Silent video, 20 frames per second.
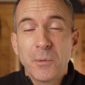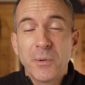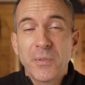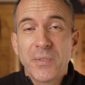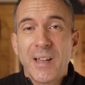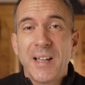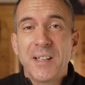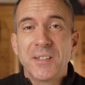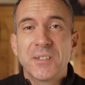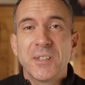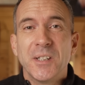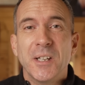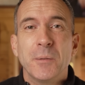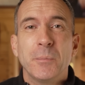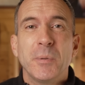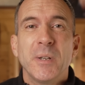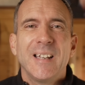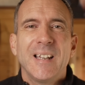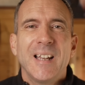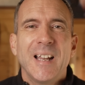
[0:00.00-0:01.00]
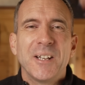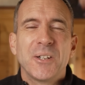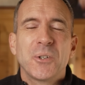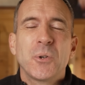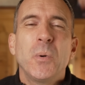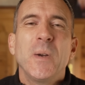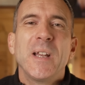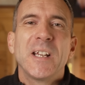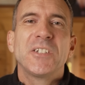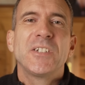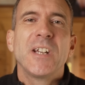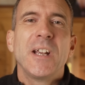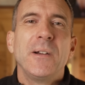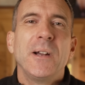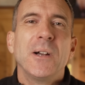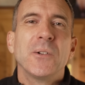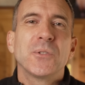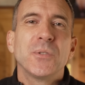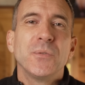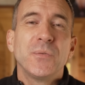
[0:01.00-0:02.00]
with that tip. And a quick shout
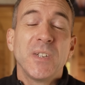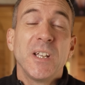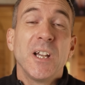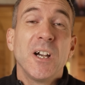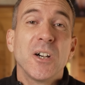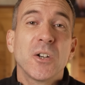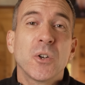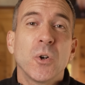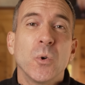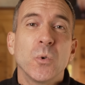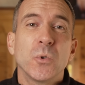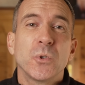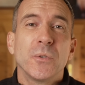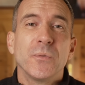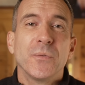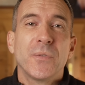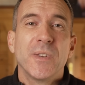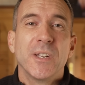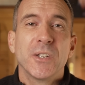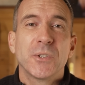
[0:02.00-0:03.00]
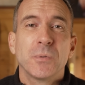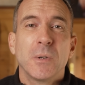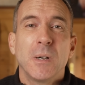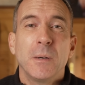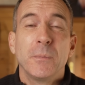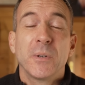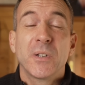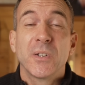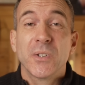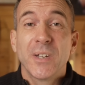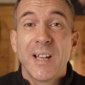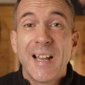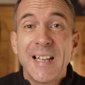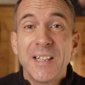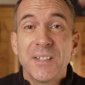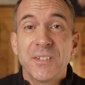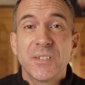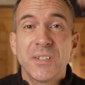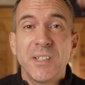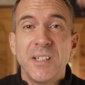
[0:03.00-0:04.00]
out to VR Cauldron for this one because I
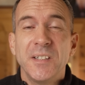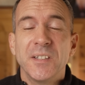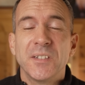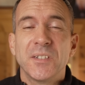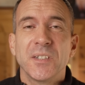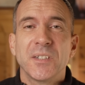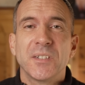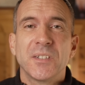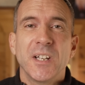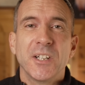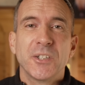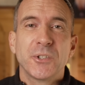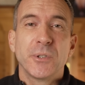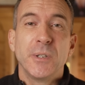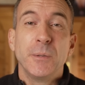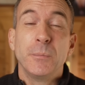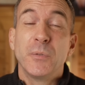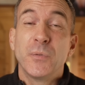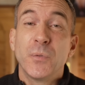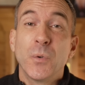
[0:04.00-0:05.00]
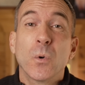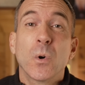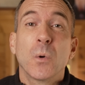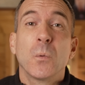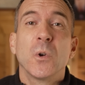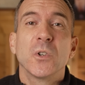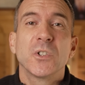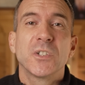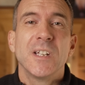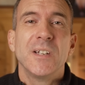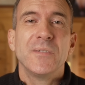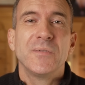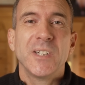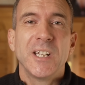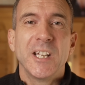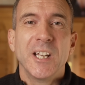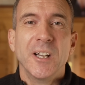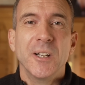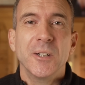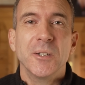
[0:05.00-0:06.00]
hadn't seen this accessory before I watched their
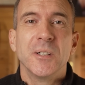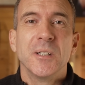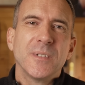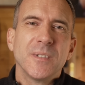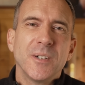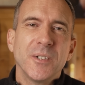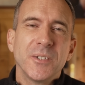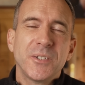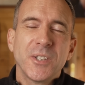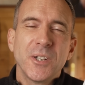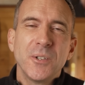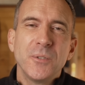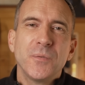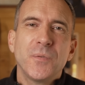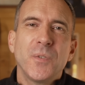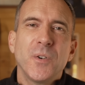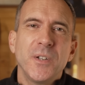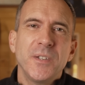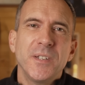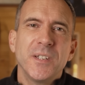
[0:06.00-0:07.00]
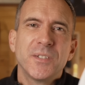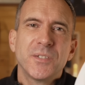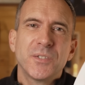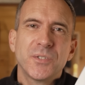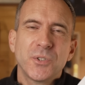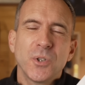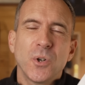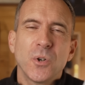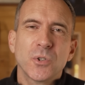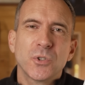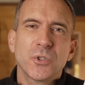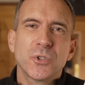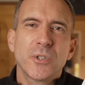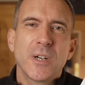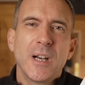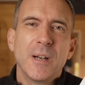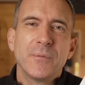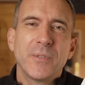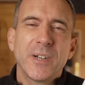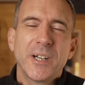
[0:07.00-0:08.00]
video. I don't find this stock
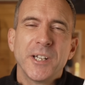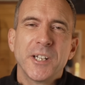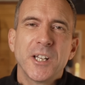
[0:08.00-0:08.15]
strap very